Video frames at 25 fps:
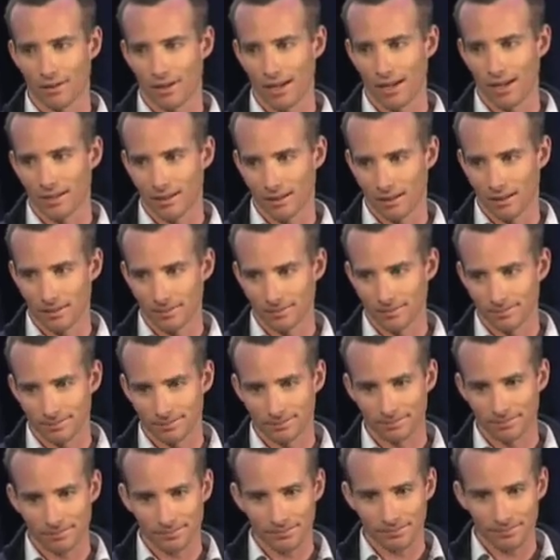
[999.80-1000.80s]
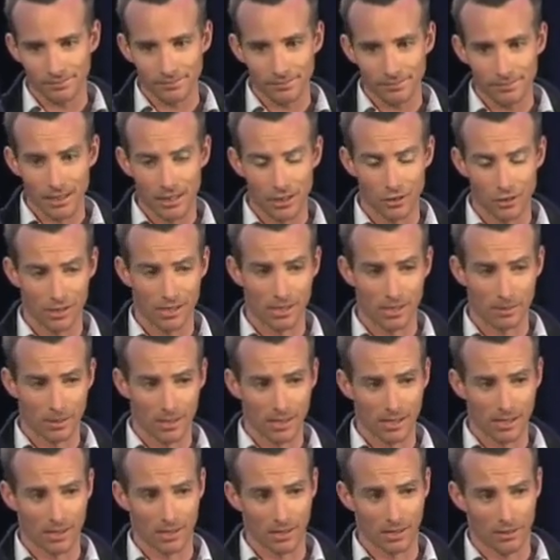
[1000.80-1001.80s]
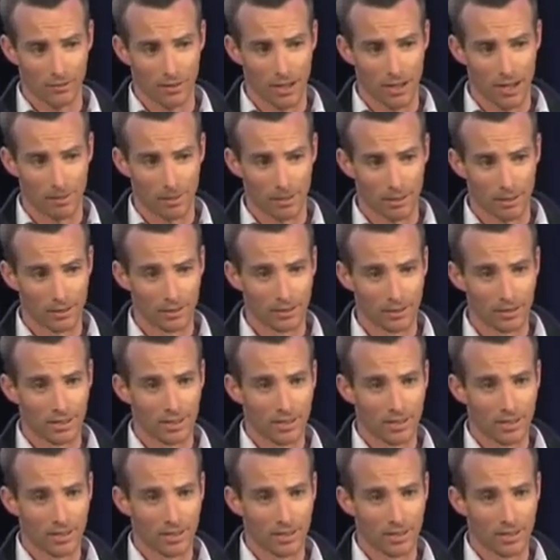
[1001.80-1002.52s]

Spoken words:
acre, a subsistence farmer,